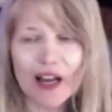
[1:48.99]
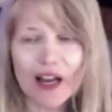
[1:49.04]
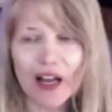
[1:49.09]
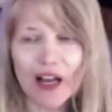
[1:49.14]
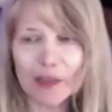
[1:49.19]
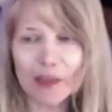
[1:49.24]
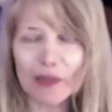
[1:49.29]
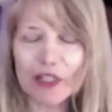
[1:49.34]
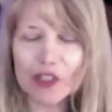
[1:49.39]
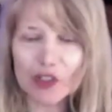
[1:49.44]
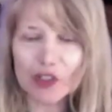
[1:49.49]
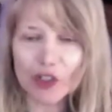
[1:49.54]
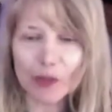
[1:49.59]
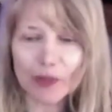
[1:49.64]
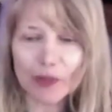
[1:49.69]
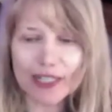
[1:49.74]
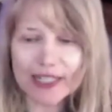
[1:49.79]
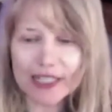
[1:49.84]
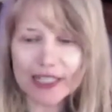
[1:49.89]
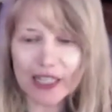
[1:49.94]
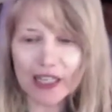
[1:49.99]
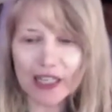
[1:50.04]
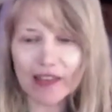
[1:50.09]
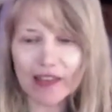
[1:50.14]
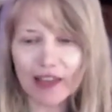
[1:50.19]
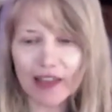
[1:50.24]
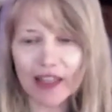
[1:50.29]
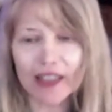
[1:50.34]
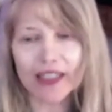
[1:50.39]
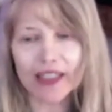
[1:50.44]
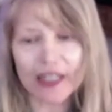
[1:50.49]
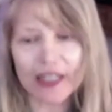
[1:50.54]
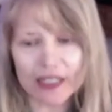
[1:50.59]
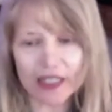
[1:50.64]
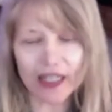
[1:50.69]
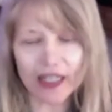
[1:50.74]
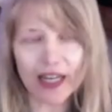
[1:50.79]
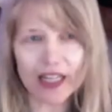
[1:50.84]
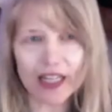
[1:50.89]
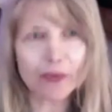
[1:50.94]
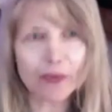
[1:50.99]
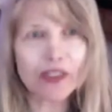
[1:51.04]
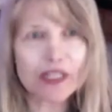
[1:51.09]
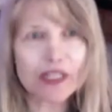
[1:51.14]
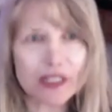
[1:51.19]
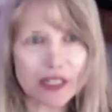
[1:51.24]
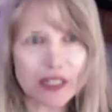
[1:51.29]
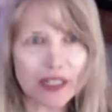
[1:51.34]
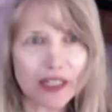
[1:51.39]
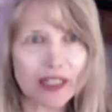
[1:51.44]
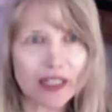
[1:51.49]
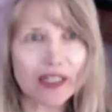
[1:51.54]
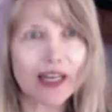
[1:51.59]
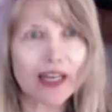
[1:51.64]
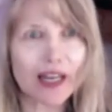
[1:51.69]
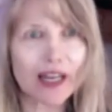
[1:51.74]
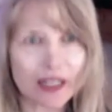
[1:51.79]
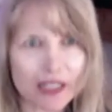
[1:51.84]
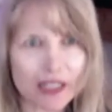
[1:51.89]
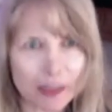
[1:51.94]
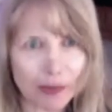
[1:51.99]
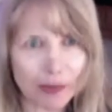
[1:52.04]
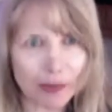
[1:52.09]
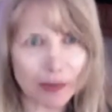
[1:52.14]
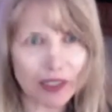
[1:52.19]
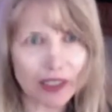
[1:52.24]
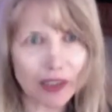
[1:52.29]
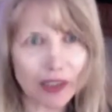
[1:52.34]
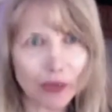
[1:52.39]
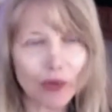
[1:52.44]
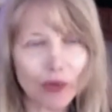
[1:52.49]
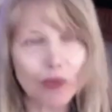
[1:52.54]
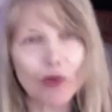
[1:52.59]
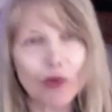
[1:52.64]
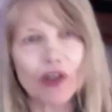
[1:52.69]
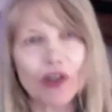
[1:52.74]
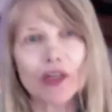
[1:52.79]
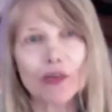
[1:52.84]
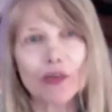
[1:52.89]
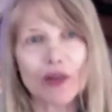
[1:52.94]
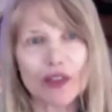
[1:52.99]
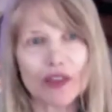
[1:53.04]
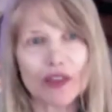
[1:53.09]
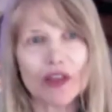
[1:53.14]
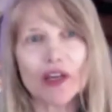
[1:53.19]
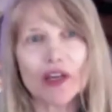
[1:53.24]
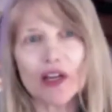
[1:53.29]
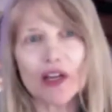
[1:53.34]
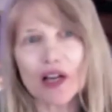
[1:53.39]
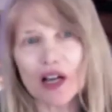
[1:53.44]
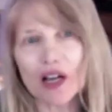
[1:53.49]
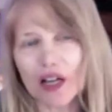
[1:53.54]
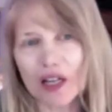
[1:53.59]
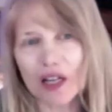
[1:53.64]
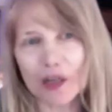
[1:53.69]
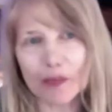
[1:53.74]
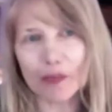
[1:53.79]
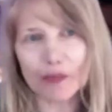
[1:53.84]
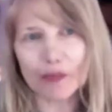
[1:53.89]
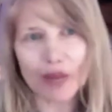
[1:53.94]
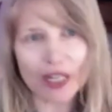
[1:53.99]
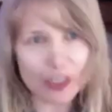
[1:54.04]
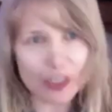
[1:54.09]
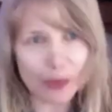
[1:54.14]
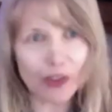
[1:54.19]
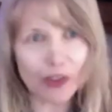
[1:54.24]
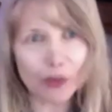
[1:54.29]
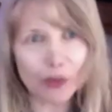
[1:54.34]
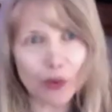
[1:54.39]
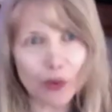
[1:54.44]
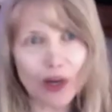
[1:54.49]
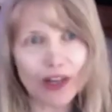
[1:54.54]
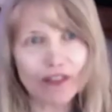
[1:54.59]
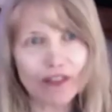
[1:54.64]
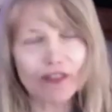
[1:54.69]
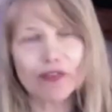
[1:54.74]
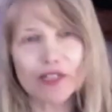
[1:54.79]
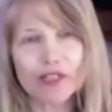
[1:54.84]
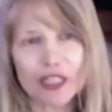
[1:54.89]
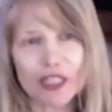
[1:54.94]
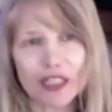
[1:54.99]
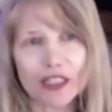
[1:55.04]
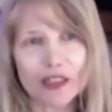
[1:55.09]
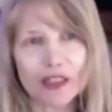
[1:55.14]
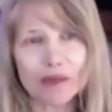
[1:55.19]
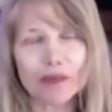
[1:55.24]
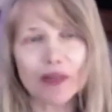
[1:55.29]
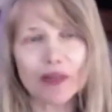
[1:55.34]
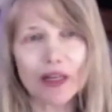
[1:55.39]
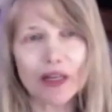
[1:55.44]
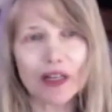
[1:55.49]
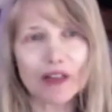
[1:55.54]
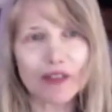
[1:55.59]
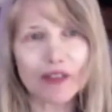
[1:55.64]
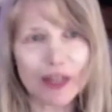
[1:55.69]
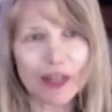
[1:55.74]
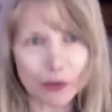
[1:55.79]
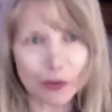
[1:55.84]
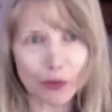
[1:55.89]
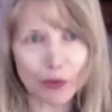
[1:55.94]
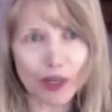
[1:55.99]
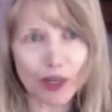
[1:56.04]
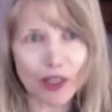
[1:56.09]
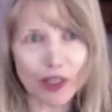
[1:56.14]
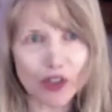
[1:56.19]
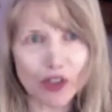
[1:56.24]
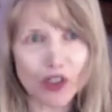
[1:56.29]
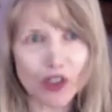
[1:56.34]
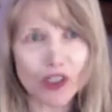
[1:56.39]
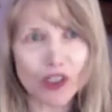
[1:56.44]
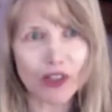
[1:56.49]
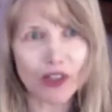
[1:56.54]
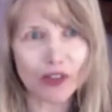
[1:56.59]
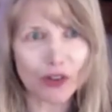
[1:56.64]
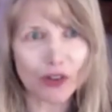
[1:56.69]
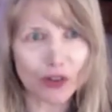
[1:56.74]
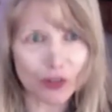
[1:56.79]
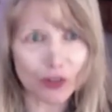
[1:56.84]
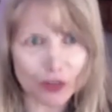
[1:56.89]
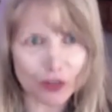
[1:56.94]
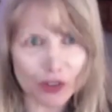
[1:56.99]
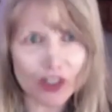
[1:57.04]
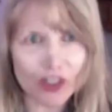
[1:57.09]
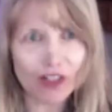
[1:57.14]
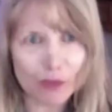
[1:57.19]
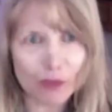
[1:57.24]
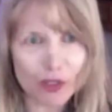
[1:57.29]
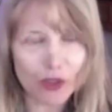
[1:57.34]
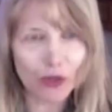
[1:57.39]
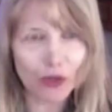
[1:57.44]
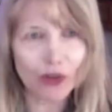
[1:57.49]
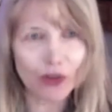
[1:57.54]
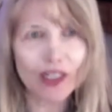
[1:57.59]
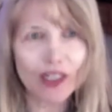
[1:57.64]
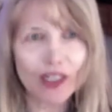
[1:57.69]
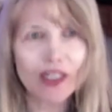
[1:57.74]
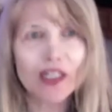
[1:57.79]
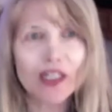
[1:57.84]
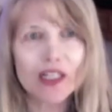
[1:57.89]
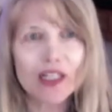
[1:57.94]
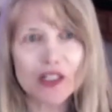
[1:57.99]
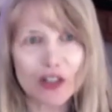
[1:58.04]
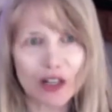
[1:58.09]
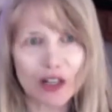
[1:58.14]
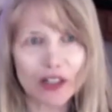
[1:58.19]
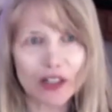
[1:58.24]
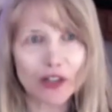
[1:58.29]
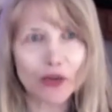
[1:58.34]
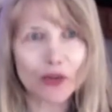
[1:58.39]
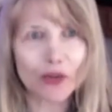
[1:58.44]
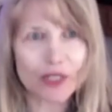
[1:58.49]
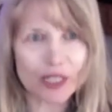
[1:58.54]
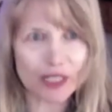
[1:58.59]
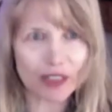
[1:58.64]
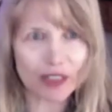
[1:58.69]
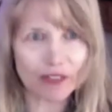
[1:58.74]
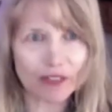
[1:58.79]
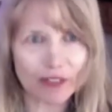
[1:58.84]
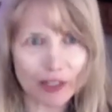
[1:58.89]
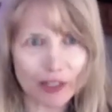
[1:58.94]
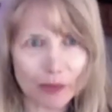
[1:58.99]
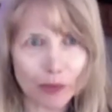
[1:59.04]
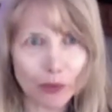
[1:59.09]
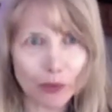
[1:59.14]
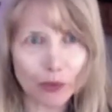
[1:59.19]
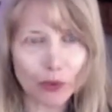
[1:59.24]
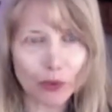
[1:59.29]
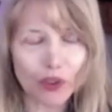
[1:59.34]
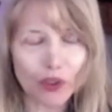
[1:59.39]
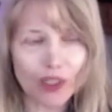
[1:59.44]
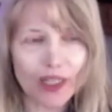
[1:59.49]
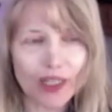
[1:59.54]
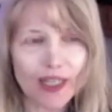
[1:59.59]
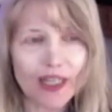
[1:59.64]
Let me start by saying that, yes, it has been studied academically. We're working with husband and wife team of anthropologists at the University of Missouri, Todd and Christine Van Poel.